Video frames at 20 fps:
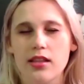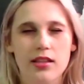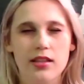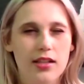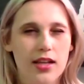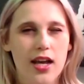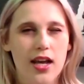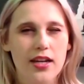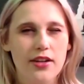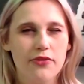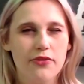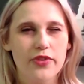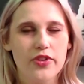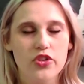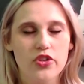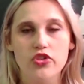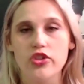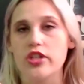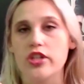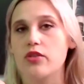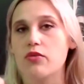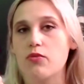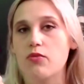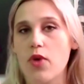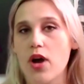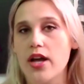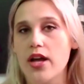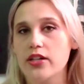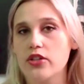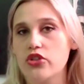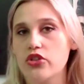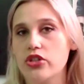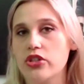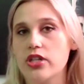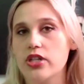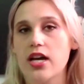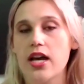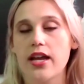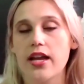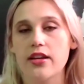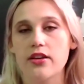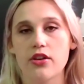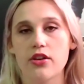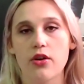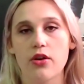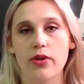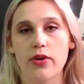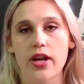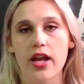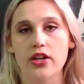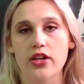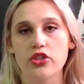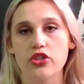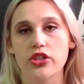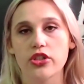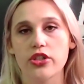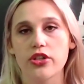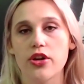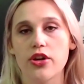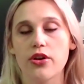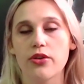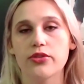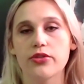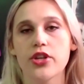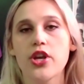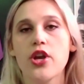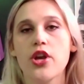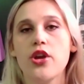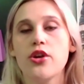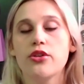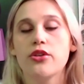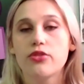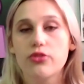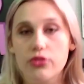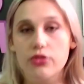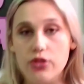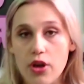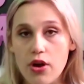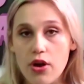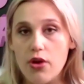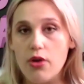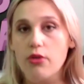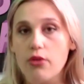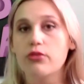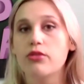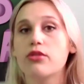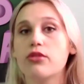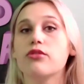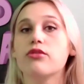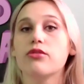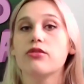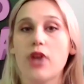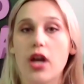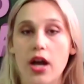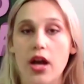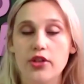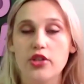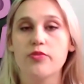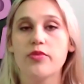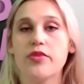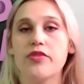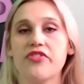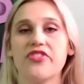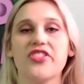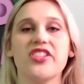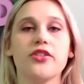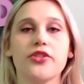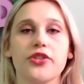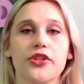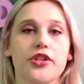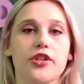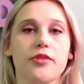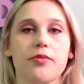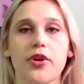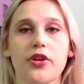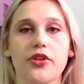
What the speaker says: kind of fishy. Why did she die? No one actually knows. So Hunter B-15 took it upon